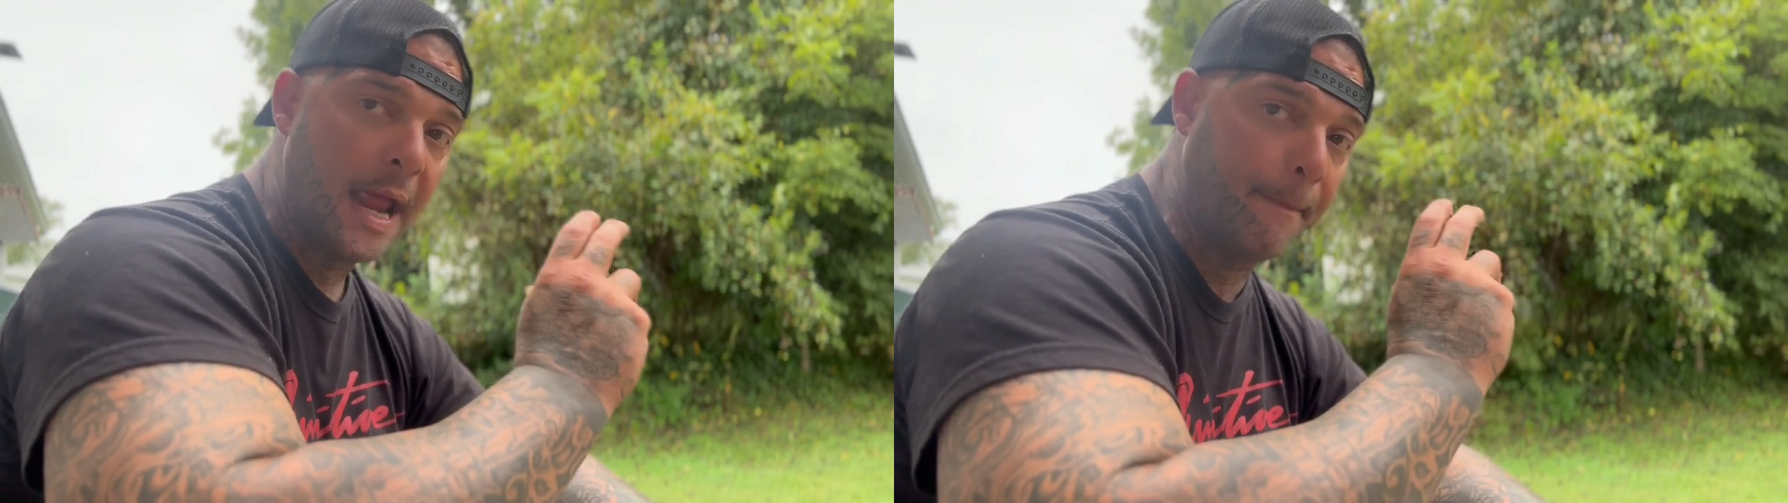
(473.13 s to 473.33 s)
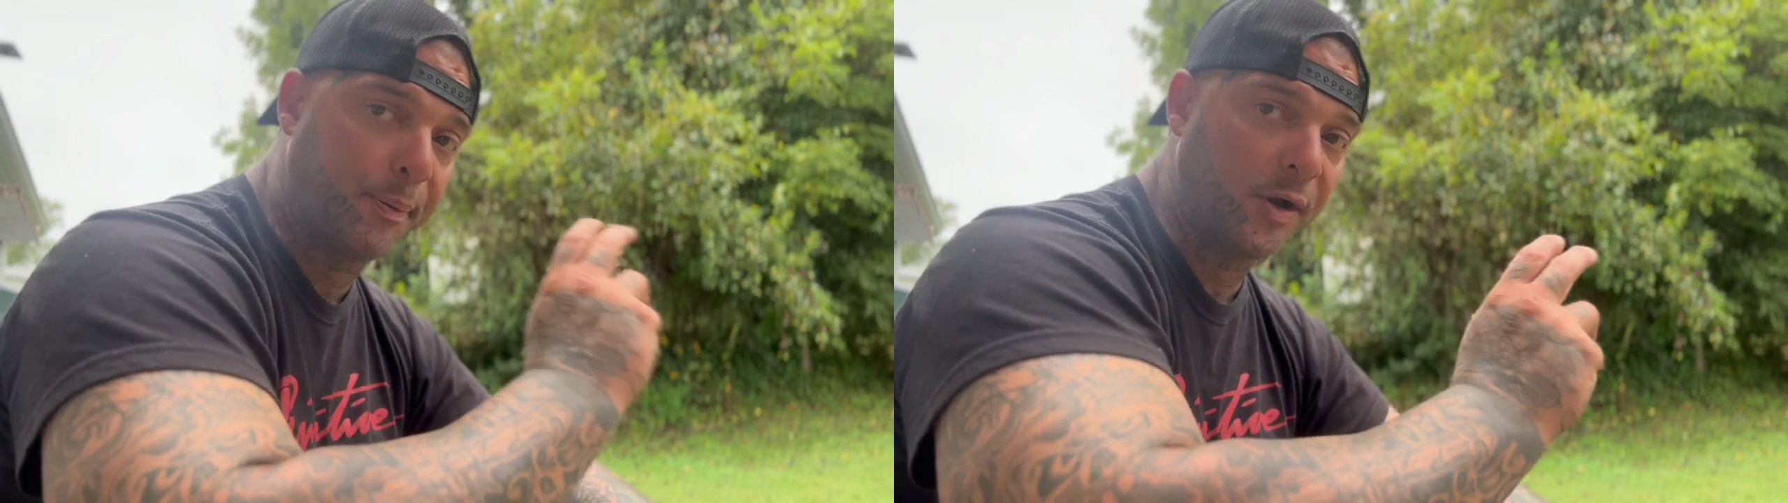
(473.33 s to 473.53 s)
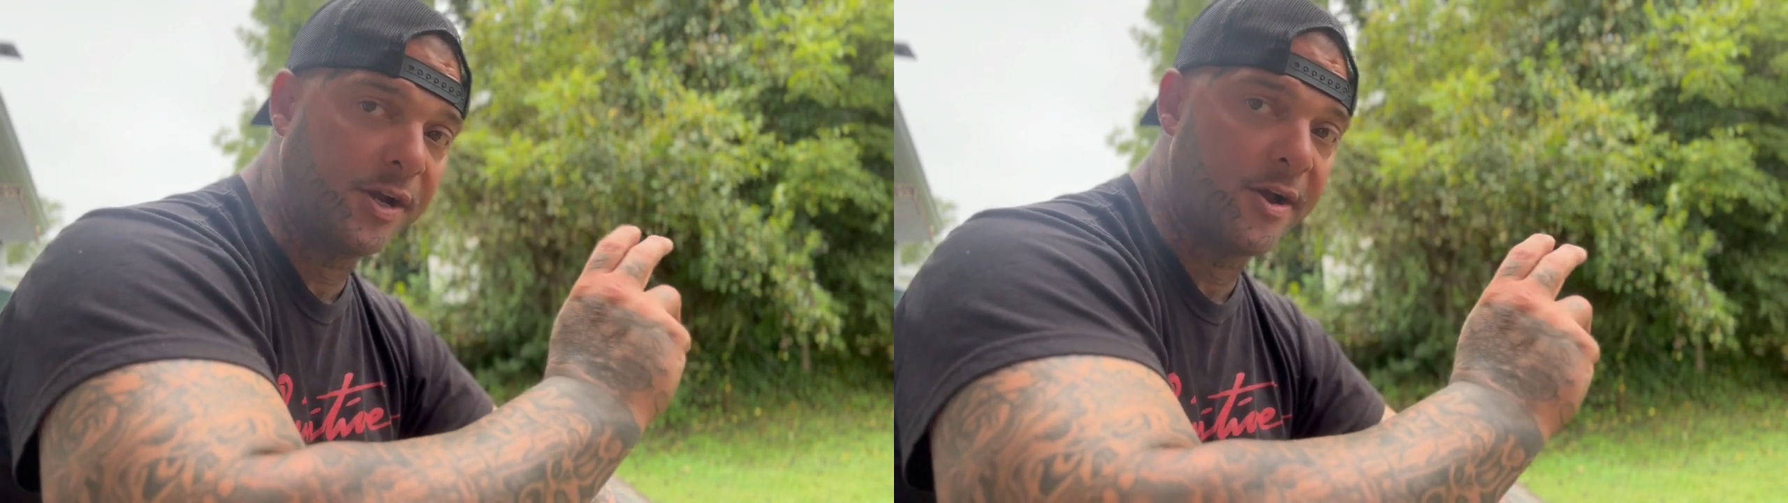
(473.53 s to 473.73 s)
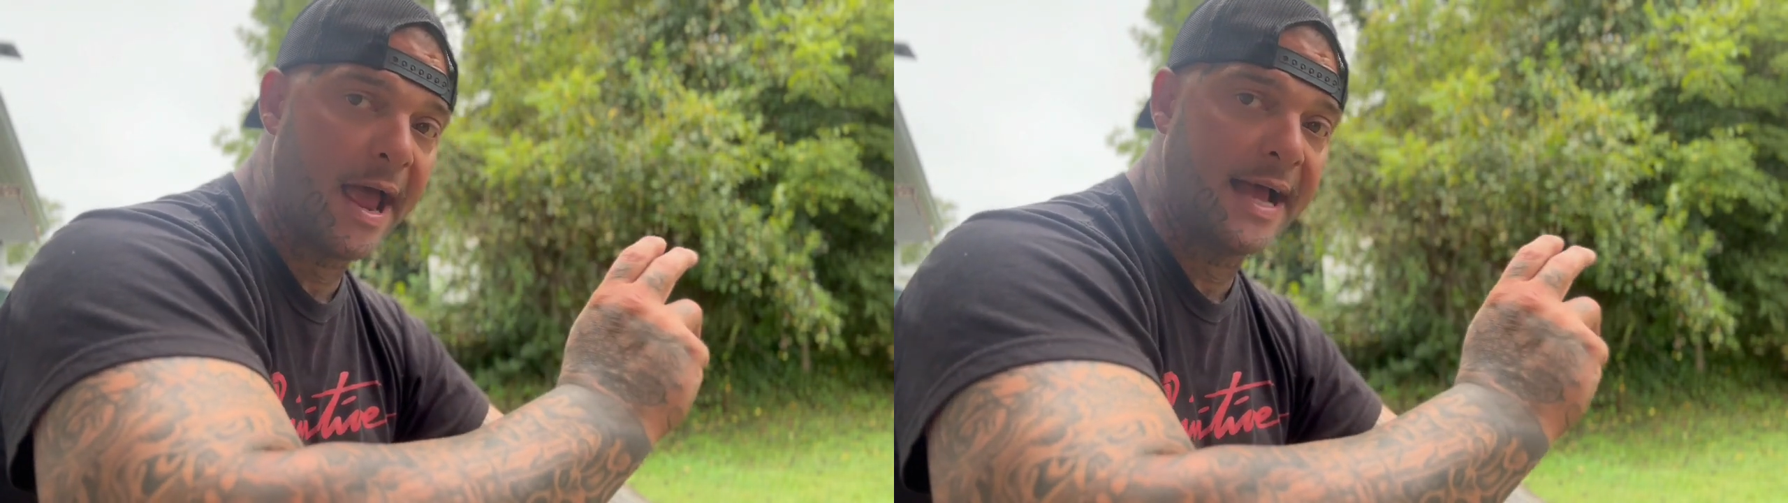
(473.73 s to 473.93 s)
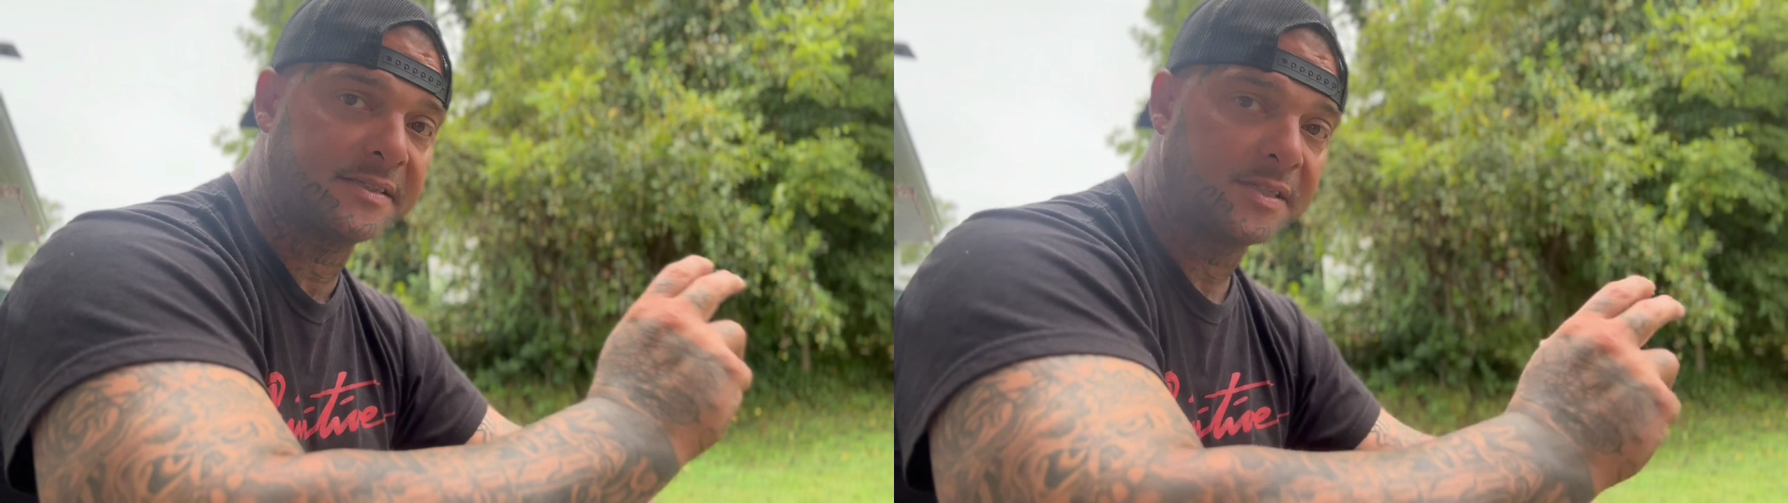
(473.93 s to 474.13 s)
and put it in your
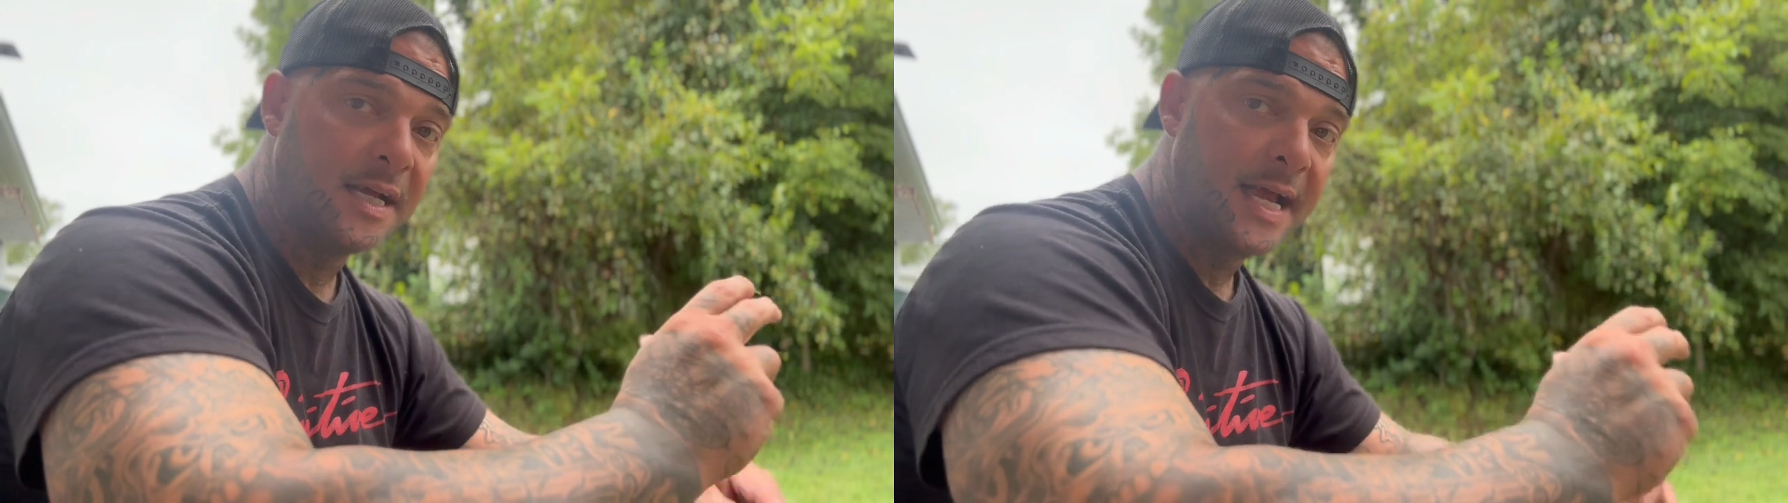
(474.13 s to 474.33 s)
ass